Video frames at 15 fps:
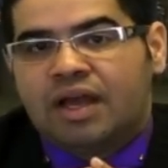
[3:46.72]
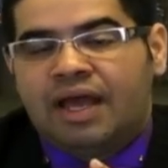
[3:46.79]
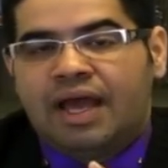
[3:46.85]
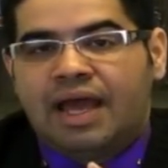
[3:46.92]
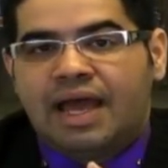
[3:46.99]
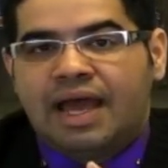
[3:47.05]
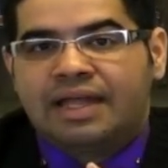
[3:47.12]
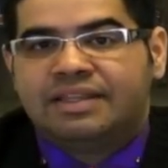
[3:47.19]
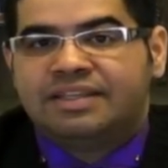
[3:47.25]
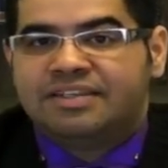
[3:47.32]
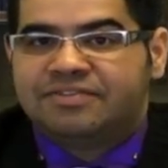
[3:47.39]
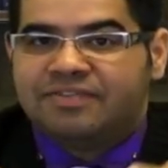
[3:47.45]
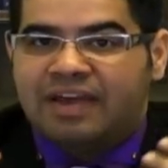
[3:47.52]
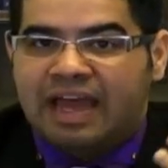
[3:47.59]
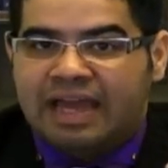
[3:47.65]
And
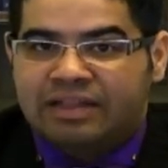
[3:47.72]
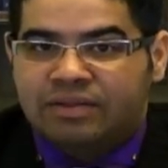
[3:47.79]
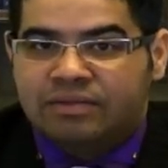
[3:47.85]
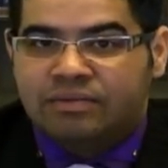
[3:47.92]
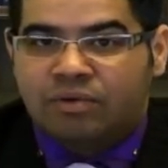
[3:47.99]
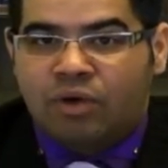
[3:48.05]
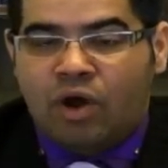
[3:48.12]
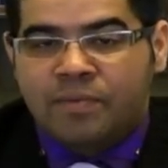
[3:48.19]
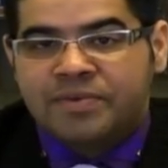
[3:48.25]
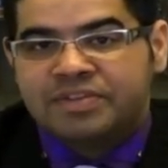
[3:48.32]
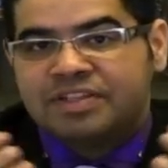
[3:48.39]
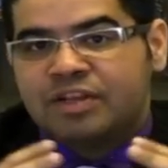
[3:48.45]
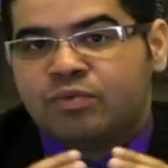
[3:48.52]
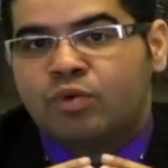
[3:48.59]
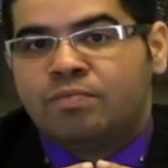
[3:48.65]
this fat
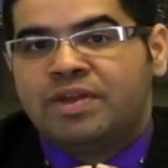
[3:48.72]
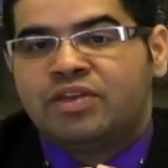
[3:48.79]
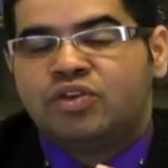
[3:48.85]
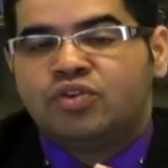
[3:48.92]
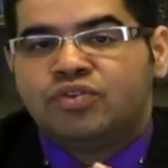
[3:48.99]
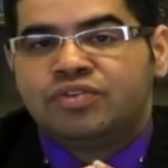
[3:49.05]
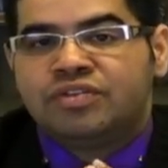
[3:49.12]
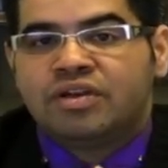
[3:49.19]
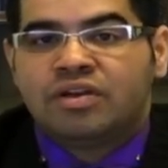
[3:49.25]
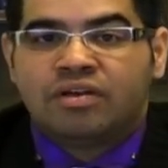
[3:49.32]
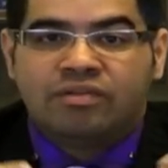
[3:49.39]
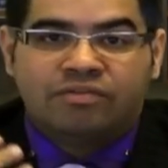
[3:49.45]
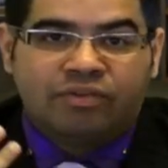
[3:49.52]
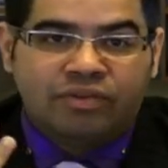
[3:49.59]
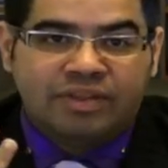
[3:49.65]
obviously will be used
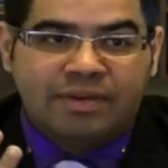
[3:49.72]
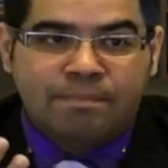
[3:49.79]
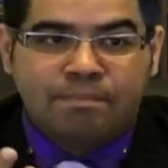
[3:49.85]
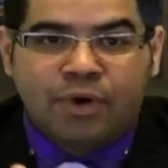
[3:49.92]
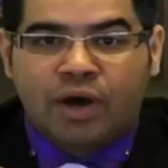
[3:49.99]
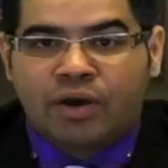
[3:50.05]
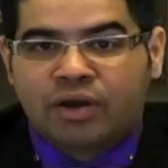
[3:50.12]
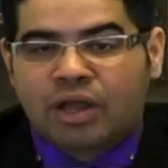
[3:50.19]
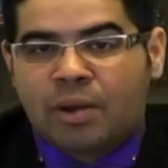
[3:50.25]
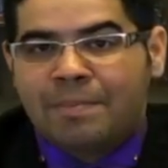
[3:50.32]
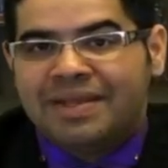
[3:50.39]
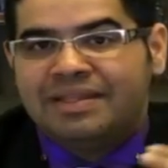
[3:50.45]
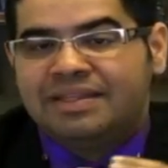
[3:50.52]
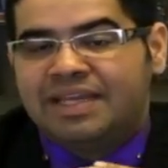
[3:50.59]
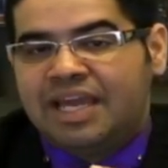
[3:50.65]
for the buttock
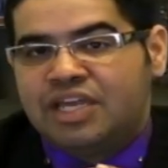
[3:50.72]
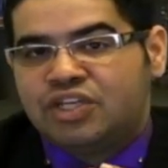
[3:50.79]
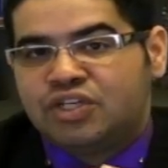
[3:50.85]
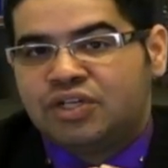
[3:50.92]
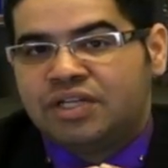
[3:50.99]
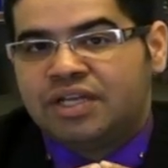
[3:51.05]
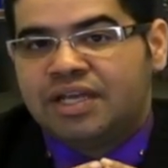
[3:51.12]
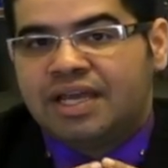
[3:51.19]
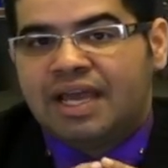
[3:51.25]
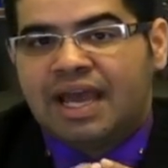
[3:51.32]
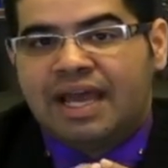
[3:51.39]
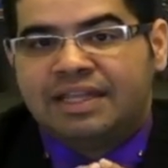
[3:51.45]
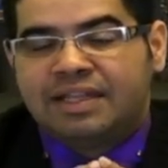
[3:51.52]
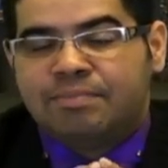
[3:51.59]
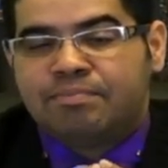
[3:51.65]
augmentation
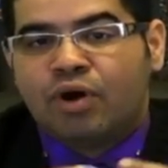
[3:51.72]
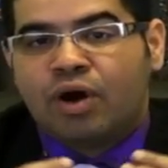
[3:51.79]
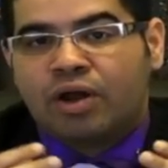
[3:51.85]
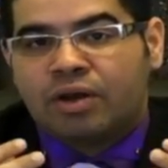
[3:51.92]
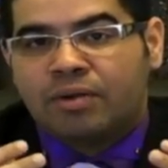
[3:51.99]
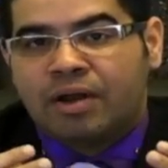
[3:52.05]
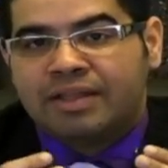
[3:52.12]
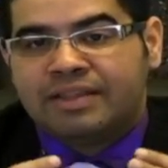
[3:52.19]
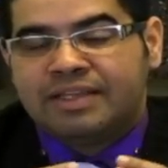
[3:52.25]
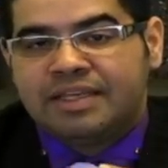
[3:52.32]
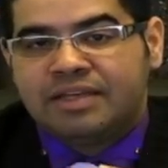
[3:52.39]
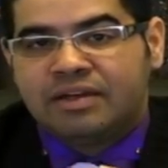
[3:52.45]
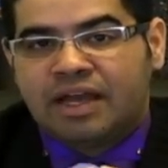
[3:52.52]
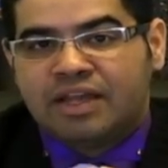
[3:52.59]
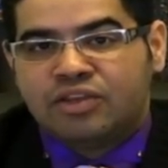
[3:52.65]
and the buttock
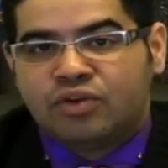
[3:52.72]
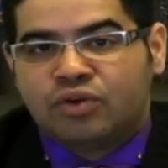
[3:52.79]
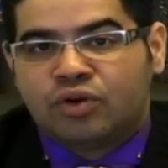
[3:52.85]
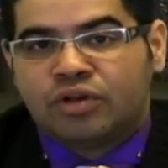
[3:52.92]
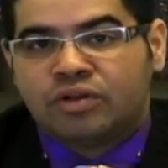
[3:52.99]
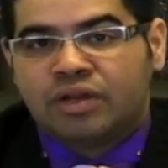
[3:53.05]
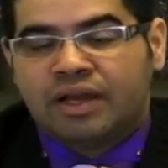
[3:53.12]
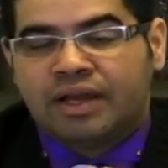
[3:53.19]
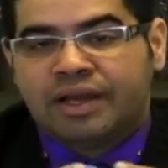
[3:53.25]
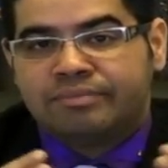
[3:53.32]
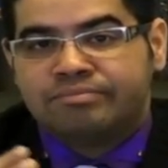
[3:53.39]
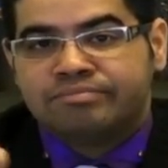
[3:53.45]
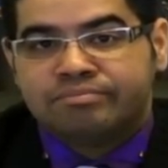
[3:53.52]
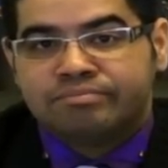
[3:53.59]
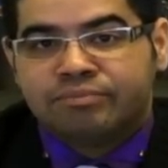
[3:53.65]
and your
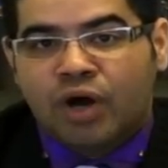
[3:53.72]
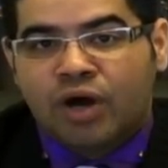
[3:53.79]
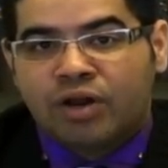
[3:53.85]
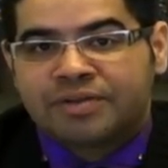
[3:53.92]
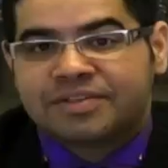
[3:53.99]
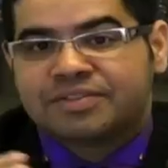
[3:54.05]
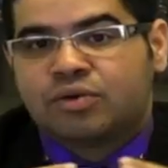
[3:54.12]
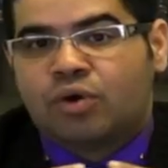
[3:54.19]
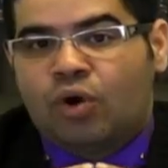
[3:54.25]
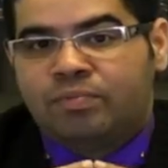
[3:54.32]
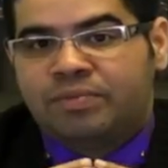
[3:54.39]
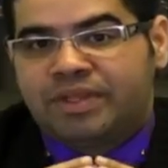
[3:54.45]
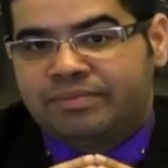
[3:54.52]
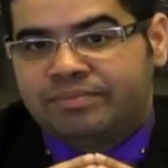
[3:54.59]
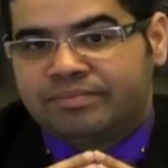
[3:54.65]
buttock
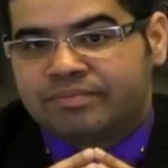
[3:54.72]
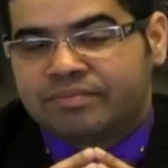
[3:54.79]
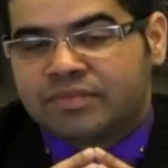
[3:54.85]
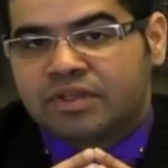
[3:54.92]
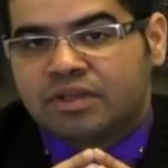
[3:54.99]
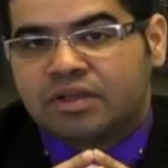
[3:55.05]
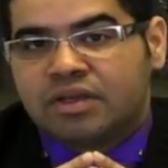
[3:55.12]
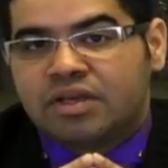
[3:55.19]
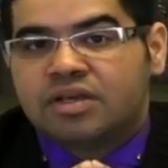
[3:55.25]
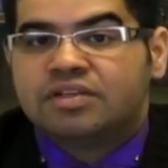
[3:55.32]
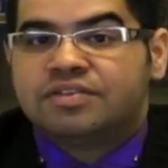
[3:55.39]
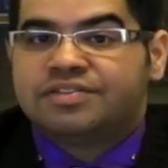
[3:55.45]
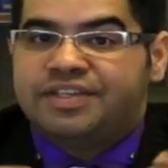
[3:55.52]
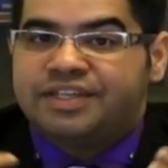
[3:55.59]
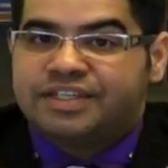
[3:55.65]
sculpting.
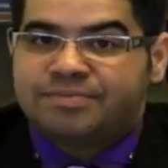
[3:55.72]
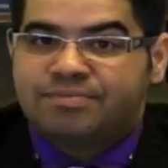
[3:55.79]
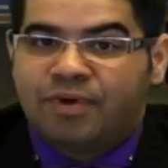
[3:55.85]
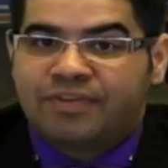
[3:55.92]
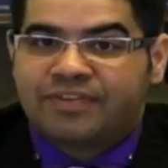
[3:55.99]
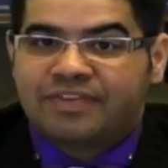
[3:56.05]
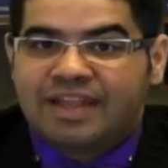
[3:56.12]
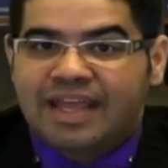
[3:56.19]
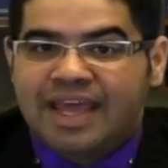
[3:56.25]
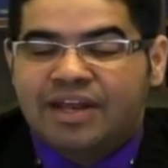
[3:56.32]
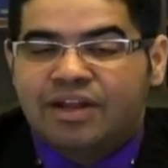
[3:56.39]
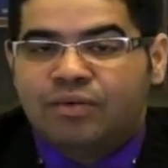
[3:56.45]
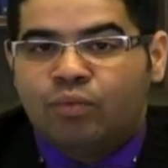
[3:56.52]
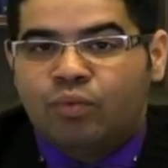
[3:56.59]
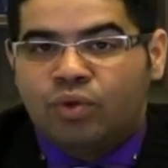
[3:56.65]
6 months
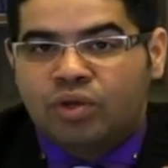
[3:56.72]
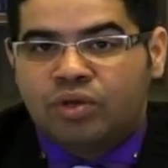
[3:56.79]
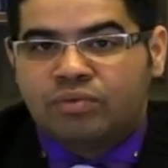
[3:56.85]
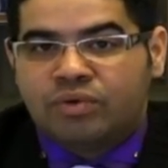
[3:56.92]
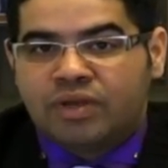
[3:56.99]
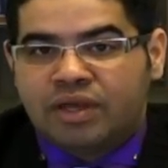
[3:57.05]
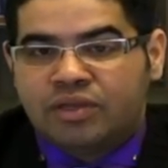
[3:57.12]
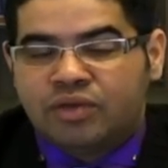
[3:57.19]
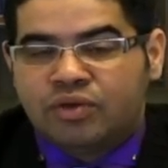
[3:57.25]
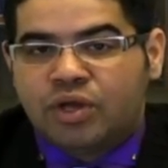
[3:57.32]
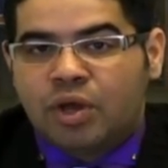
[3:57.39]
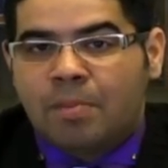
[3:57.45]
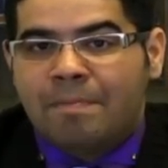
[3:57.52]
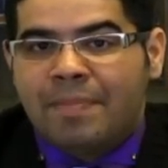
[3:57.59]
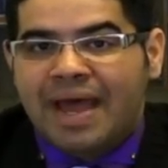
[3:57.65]
later,
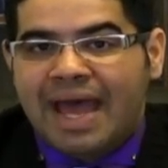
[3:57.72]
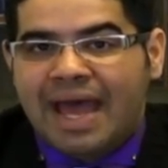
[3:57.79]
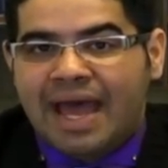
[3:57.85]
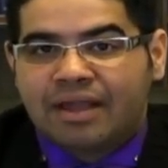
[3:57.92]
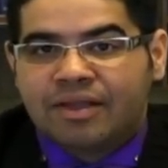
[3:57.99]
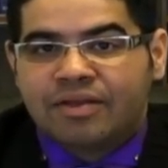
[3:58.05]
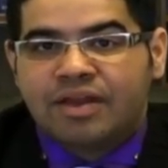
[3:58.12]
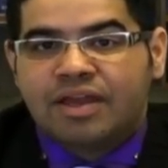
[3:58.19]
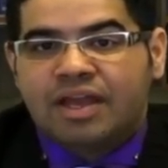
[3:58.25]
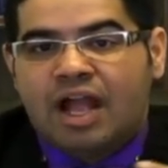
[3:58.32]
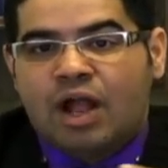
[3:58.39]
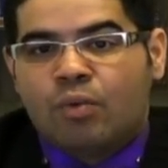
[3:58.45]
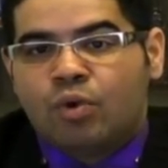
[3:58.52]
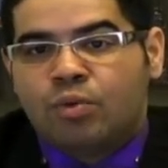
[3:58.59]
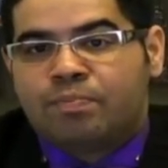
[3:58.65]
you come back
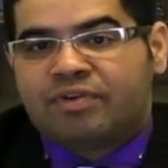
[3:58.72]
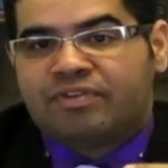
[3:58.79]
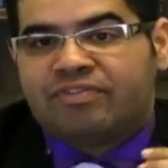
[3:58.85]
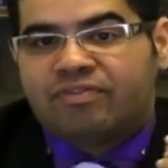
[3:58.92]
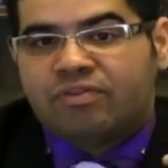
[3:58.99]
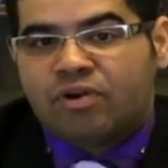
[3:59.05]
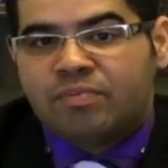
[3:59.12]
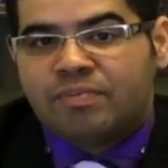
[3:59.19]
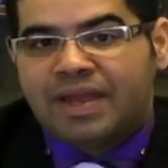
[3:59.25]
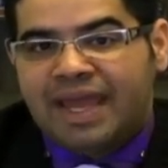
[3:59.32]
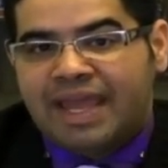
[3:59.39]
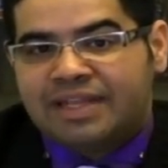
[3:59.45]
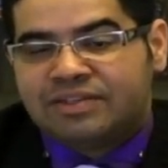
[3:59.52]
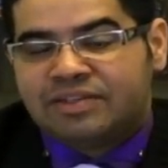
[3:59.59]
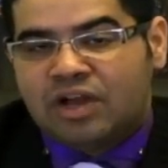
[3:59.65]
and we'll perform
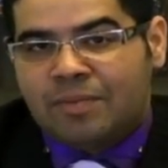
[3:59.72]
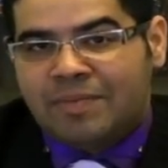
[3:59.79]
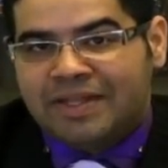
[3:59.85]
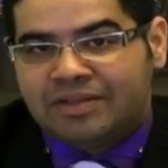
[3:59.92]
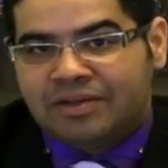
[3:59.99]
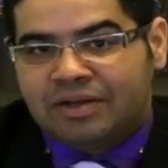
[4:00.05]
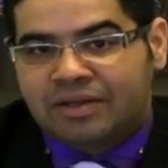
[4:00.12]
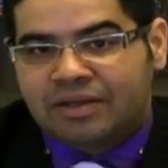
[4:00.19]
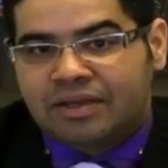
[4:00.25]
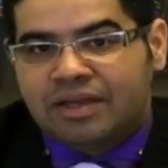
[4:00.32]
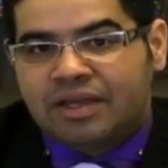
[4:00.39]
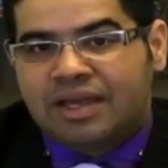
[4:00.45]
a tummy tuck.